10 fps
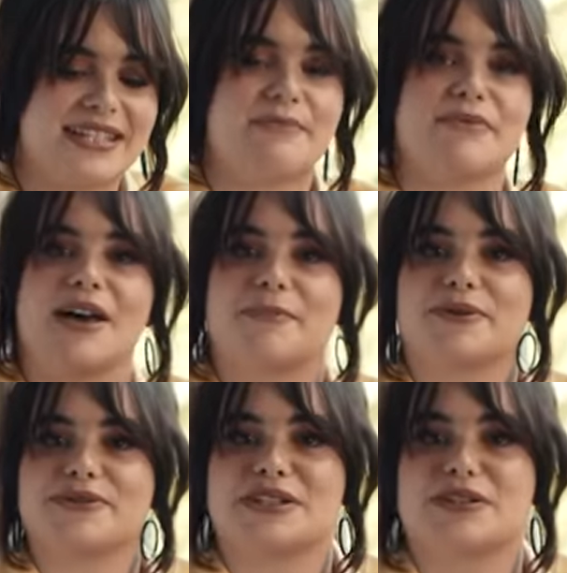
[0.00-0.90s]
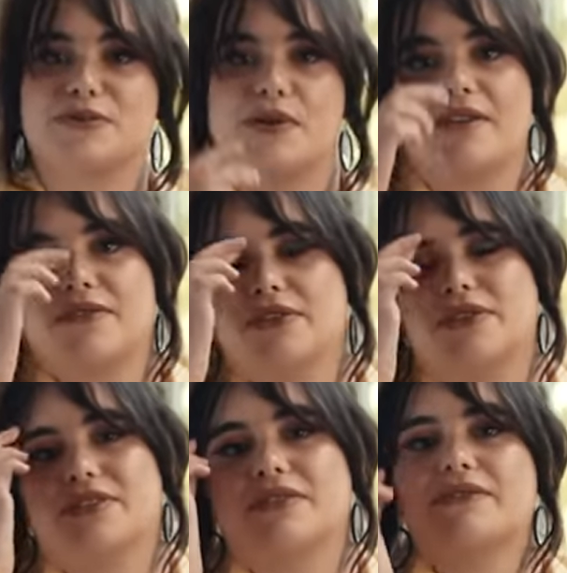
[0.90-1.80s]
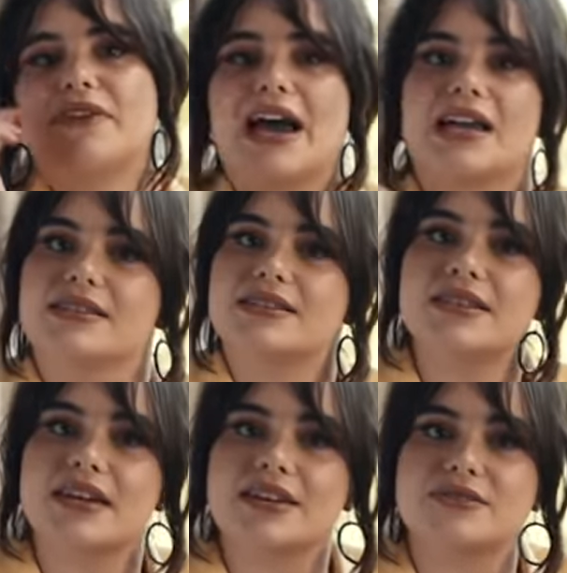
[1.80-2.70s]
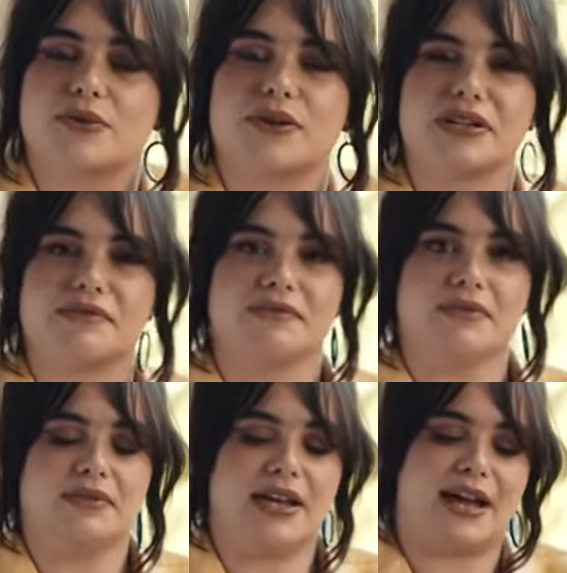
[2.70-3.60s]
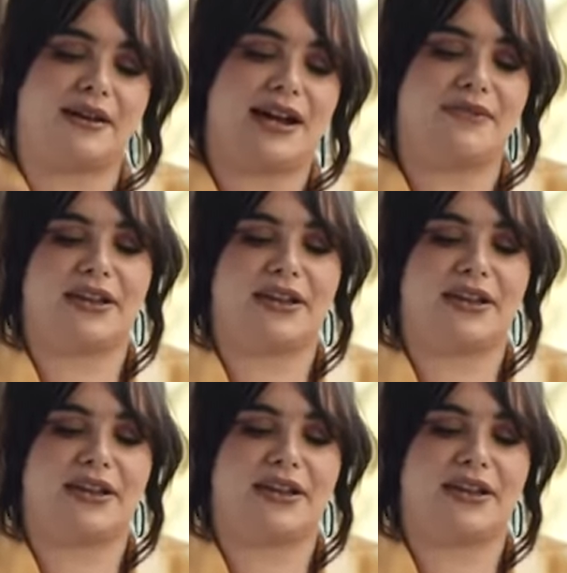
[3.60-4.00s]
I'm not a person who ever finds things or like I kind of